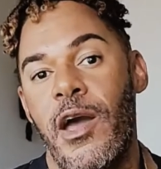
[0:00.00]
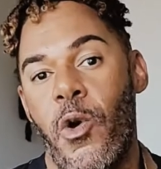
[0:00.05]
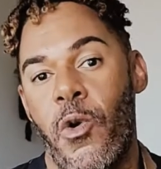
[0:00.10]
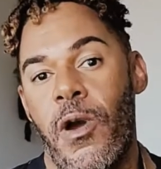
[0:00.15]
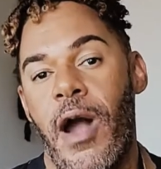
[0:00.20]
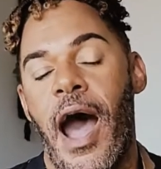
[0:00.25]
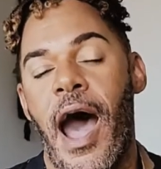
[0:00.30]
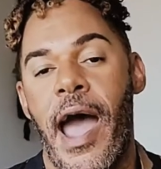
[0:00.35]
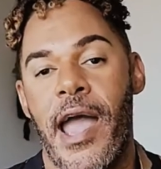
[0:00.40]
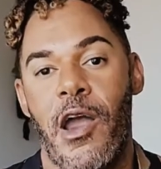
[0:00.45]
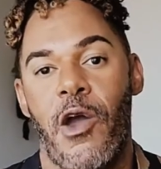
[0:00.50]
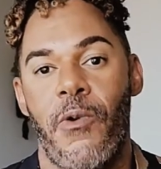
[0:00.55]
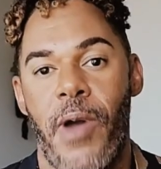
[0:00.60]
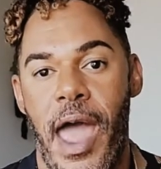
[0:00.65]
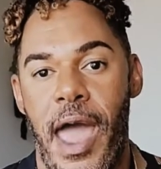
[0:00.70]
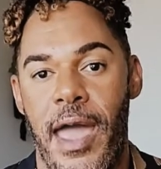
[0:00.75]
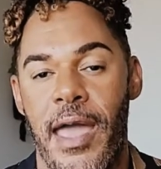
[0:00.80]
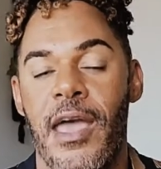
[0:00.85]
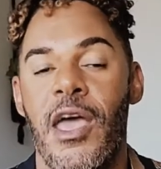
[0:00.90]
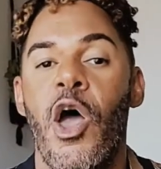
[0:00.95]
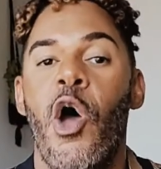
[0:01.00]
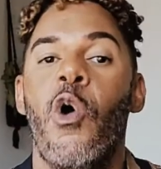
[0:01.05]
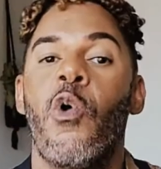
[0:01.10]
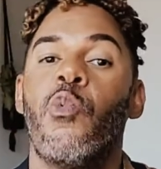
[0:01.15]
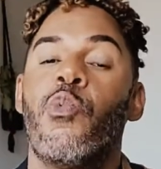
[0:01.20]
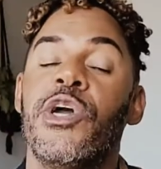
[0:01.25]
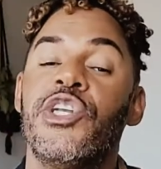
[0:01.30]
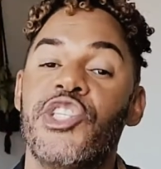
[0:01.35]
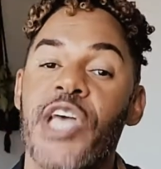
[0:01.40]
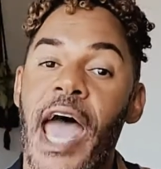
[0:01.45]
or IRA,
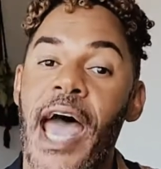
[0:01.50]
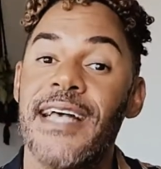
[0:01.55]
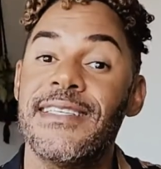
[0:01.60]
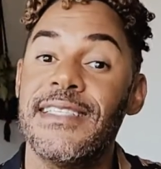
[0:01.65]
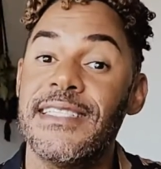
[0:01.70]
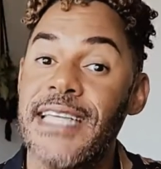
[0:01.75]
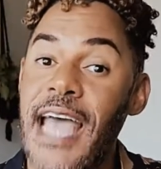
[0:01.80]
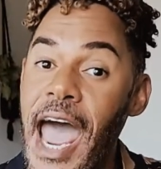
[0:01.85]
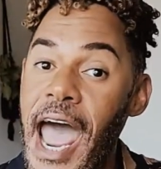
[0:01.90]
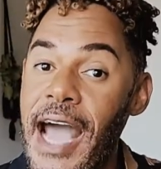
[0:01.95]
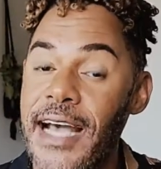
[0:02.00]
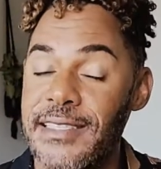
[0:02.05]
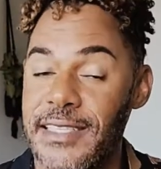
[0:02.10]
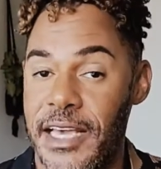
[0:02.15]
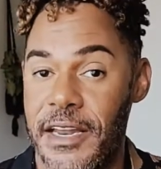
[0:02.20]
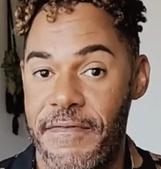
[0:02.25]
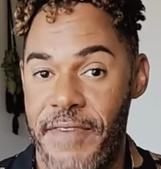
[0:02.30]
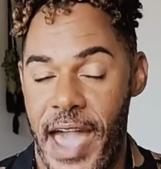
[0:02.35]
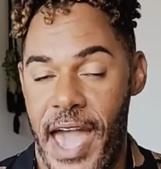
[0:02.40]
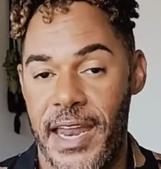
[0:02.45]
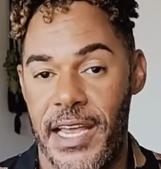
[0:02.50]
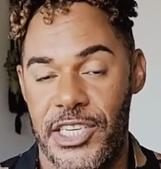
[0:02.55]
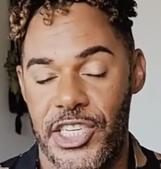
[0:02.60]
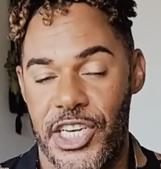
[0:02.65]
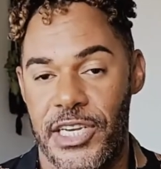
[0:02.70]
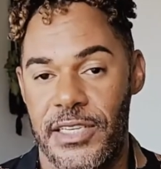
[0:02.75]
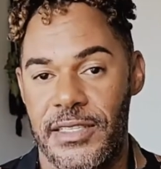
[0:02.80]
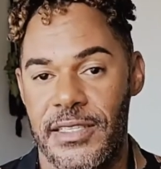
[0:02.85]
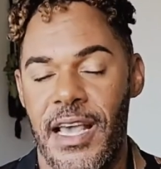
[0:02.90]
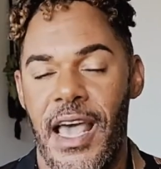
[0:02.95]
which has tax
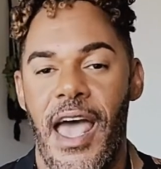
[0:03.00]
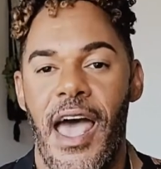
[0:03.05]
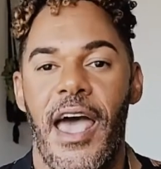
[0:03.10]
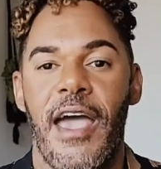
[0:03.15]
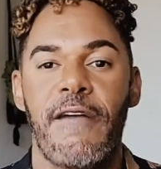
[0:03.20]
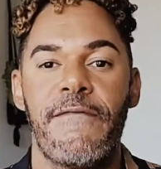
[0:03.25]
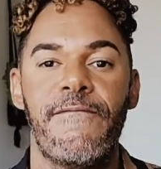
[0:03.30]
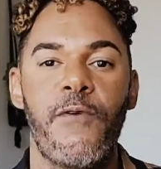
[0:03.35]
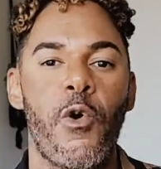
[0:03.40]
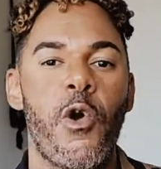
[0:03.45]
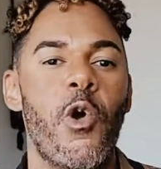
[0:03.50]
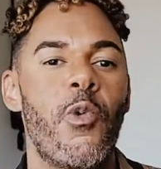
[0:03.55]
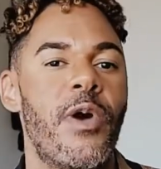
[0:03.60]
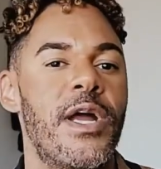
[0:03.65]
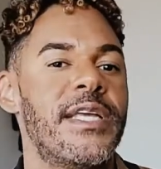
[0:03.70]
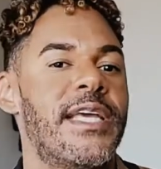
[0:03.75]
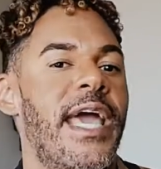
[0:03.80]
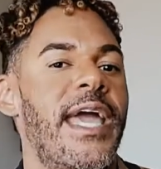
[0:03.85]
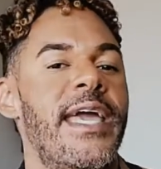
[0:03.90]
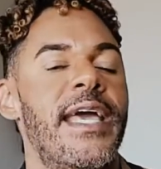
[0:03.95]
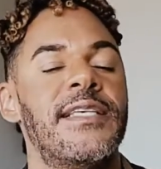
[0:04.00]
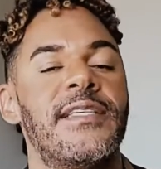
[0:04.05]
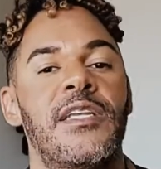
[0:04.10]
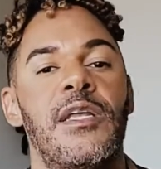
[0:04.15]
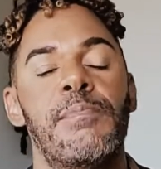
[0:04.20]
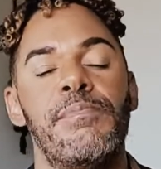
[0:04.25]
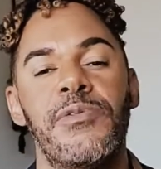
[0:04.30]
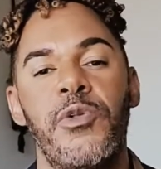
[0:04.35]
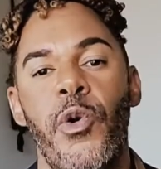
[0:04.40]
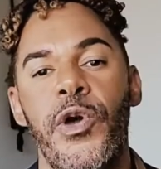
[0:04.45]
advantages. A 401k is an
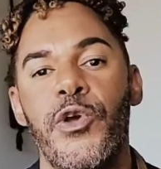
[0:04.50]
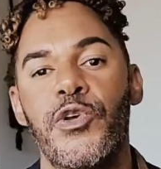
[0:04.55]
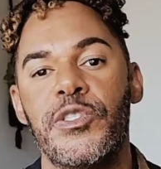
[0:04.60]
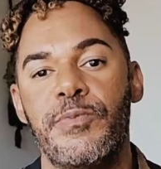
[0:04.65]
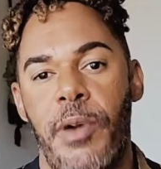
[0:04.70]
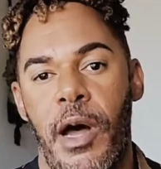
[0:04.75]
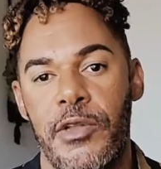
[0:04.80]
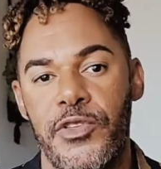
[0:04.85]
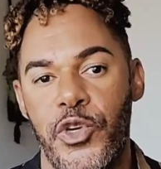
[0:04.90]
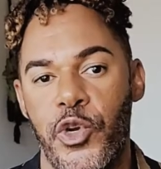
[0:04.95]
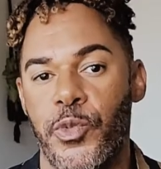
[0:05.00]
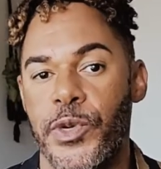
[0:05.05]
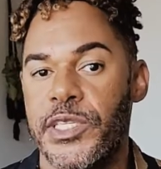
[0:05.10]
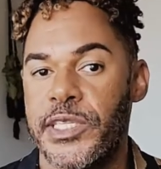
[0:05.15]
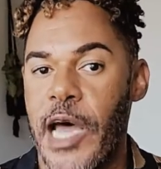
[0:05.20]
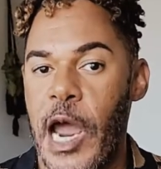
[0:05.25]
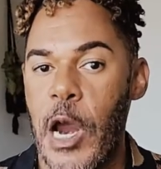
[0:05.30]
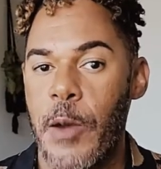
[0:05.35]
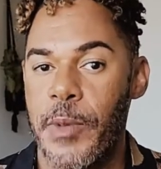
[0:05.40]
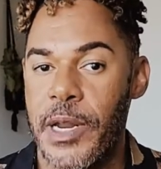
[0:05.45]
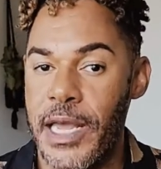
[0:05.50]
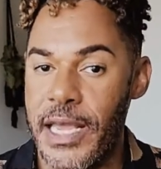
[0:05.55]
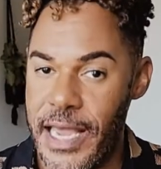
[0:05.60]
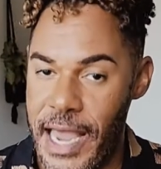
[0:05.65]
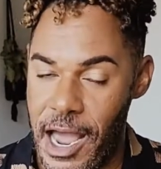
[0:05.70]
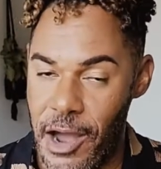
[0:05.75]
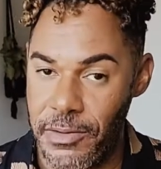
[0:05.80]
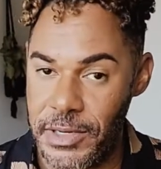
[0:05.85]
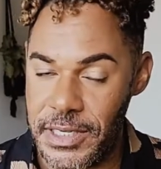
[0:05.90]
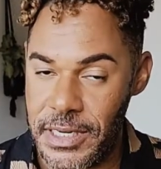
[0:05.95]
employer-sponsored retirement
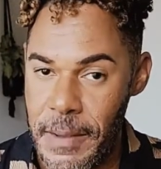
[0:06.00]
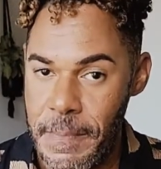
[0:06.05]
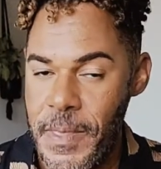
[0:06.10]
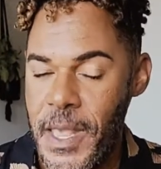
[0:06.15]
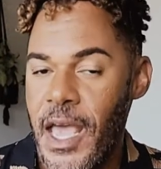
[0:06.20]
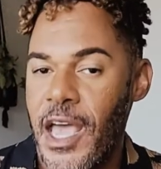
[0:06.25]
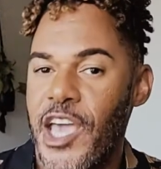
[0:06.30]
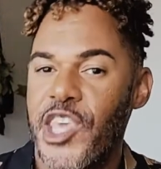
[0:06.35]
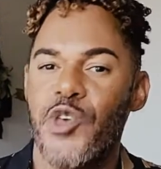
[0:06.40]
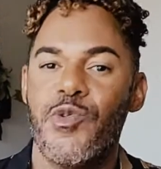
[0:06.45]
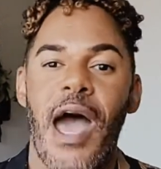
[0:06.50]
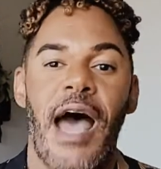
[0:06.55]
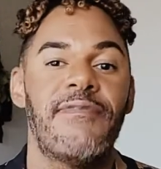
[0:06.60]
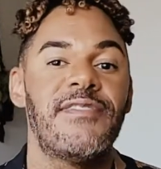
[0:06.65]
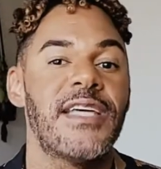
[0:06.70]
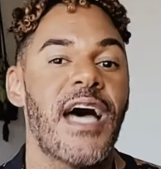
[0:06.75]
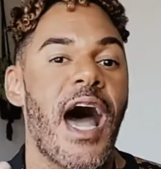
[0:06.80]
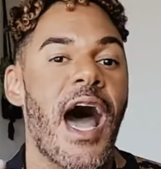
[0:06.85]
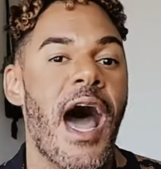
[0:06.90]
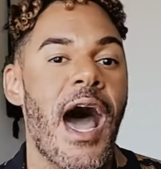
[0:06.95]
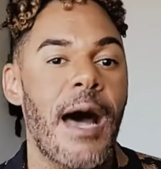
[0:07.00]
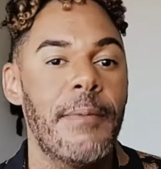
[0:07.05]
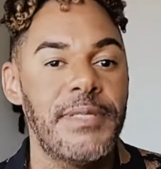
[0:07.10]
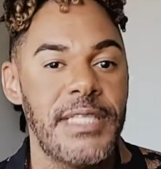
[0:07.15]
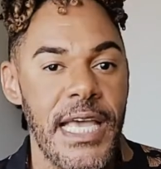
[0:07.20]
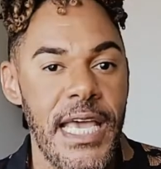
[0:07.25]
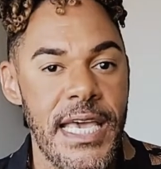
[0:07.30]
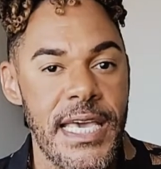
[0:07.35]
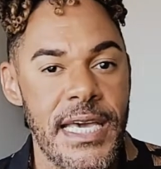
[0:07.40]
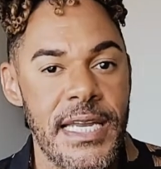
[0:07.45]
account. You have to opt
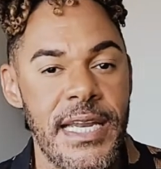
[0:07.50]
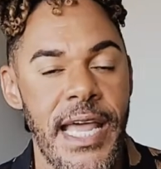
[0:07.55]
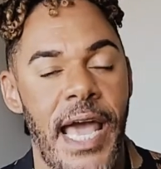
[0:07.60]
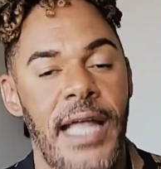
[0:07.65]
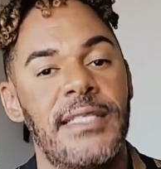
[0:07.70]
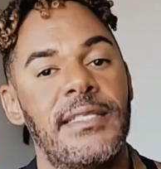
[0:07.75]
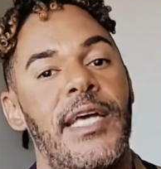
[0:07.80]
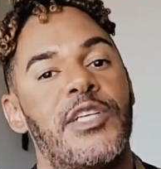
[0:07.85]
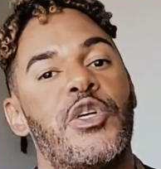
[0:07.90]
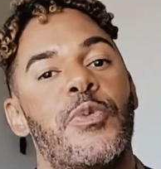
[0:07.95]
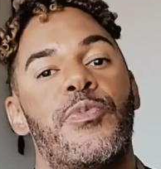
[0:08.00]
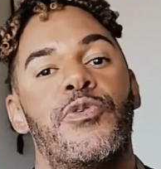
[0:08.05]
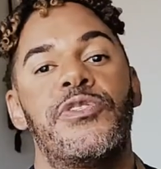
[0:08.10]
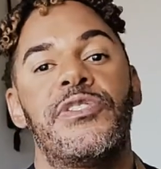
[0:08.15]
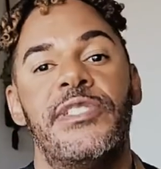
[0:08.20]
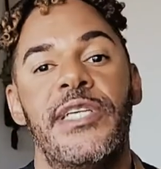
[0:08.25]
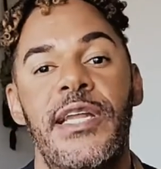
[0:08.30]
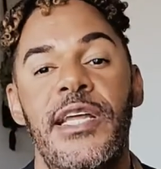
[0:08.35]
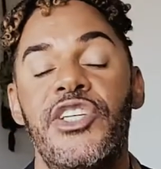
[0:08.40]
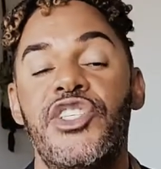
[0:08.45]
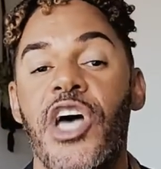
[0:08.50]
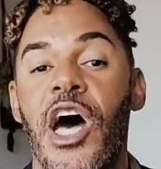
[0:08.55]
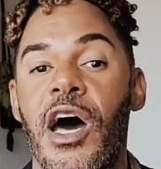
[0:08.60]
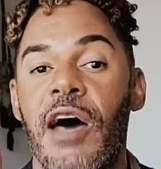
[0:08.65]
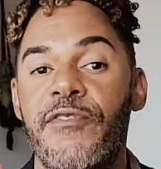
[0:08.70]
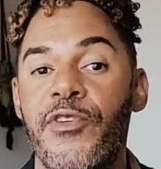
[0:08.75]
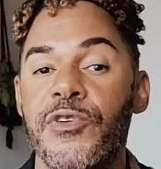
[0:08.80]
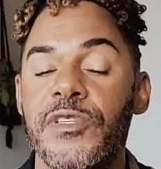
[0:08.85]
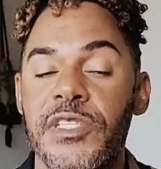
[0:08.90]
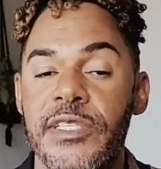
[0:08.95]
in and select a percentage
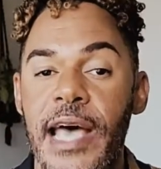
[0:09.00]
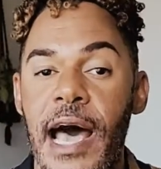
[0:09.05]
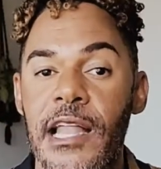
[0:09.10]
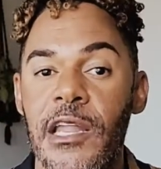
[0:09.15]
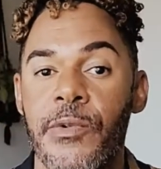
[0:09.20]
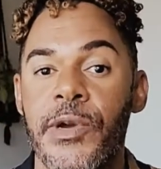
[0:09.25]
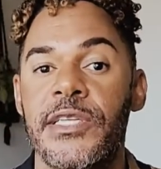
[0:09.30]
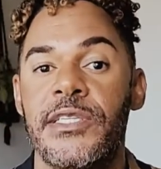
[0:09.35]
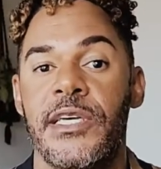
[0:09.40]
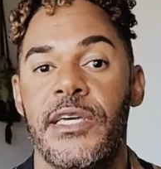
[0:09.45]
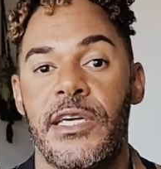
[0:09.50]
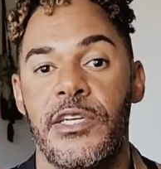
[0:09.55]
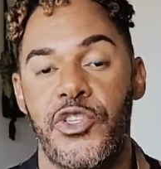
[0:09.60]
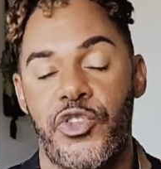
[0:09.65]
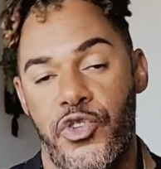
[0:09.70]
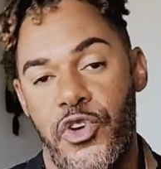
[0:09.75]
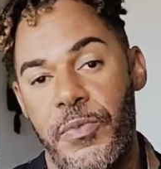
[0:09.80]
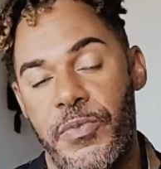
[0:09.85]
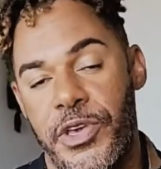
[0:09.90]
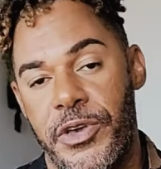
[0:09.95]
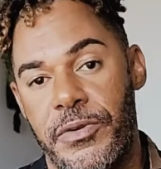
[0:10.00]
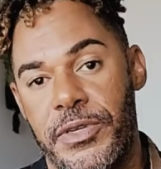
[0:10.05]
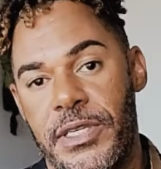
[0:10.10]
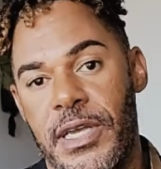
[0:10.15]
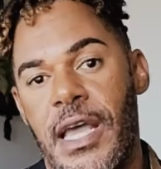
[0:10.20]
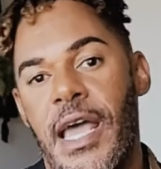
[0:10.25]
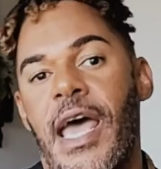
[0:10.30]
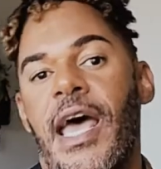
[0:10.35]
of your salary to contribute.